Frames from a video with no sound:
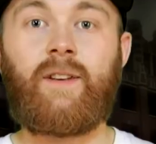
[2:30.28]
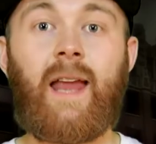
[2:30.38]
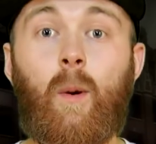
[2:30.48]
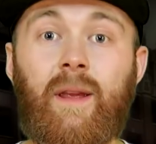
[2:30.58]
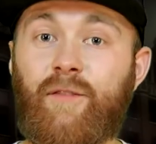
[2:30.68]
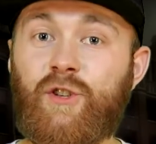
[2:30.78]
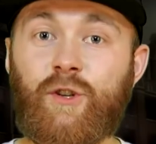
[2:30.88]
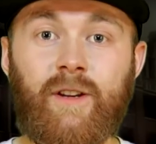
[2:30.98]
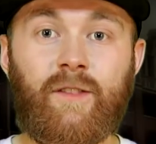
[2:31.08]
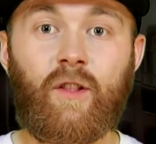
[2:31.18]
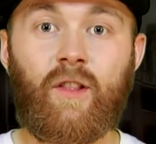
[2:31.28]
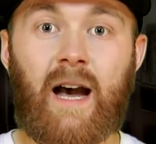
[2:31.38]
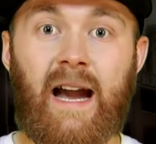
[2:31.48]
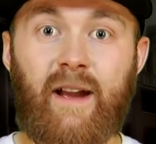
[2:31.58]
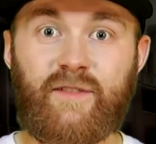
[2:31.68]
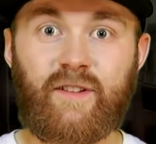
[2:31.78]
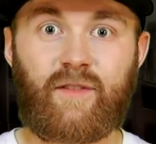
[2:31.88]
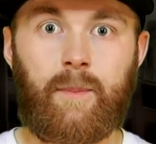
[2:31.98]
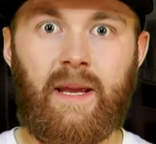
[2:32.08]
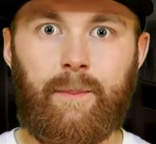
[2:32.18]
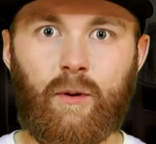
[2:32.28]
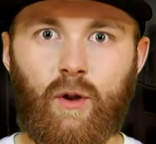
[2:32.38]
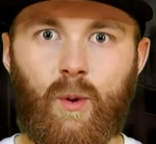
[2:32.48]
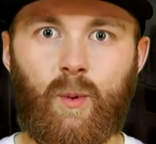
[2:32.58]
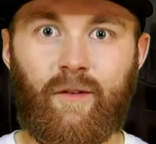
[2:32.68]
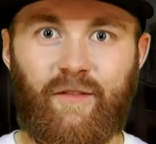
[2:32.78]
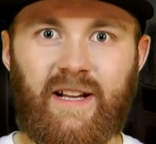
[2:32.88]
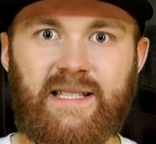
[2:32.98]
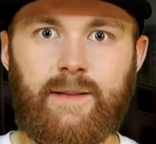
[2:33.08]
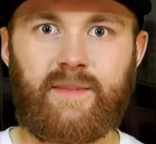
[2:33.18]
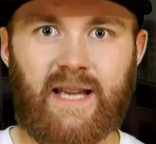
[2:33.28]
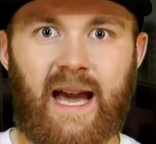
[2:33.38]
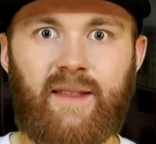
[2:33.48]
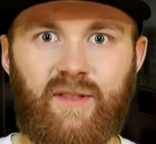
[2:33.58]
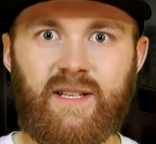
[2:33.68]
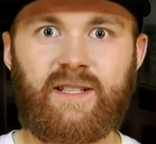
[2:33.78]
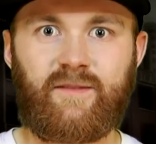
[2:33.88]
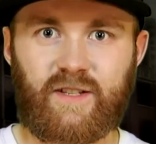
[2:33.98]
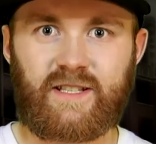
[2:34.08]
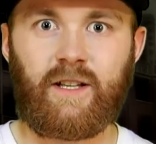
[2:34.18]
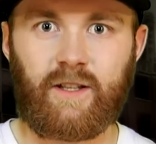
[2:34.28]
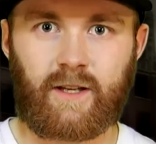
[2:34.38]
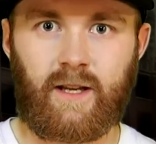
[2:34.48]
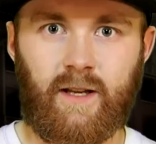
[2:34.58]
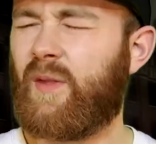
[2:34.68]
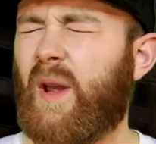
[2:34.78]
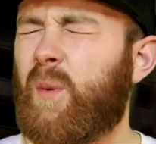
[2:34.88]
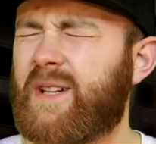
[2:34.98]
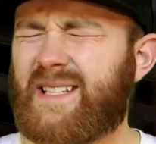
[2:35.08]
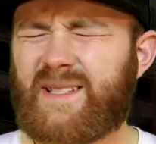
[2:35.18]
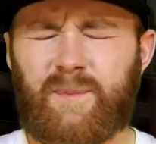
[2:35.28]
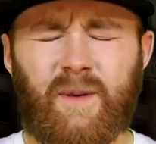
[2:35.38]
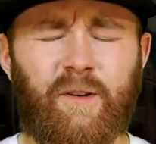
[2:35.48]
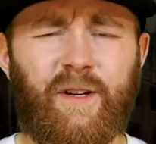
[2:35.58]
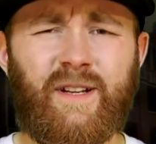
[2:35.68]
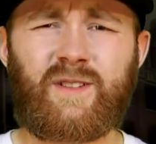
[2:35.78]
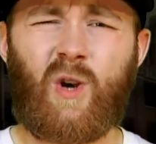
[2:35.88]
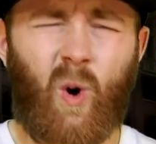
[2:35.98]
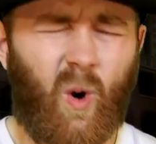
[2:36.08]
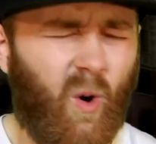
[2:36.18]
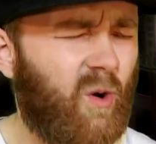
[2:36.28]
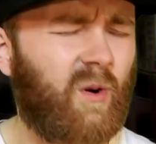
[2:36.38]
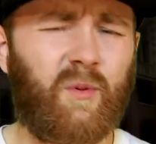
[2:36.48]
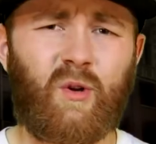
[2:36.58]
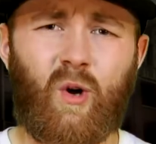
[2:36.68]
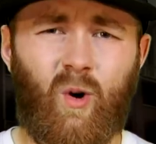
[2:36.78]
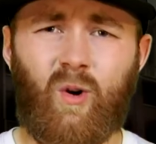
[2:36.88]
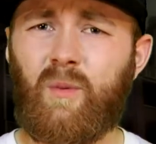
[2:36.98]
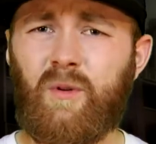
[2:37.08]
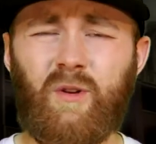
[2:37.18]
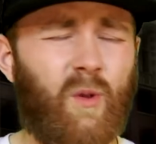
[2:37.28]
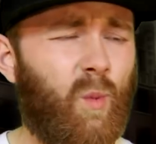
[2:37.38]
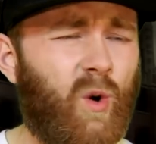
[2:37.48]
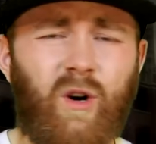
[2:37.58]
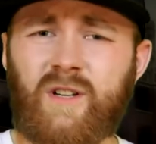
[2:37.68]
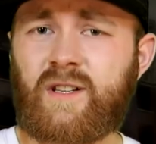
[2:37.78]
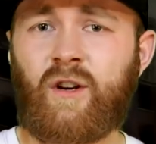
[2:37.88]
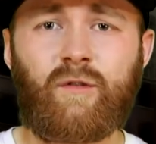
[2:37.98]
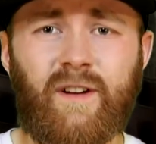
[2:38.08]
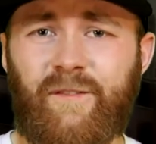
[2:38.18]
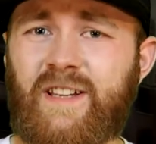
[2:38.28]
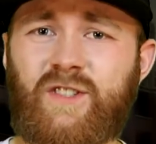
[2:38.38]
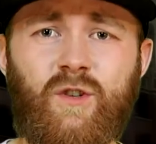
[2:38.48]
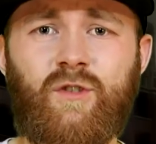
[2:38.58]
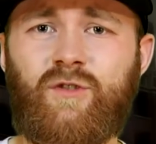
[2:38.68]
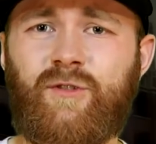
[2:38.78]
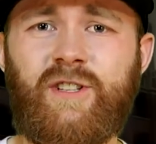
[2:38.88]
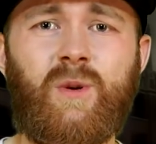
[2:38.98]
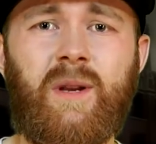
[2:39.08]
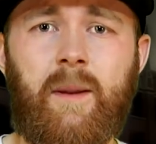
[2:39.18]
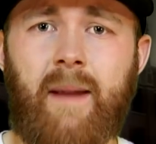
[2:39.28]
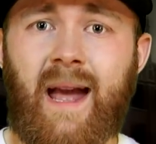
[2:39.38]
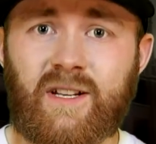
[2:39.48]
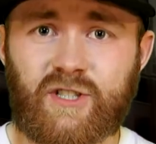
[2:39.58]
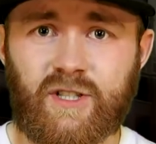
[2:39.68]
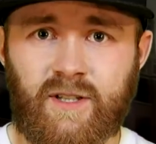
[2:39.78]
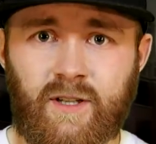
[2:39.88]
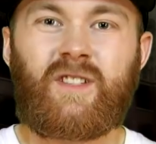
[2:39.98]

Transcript: Now, even during the lives of the people who were victims at this facility, they would experience horrible, horrible, the worst horrific surgeries you can imagine,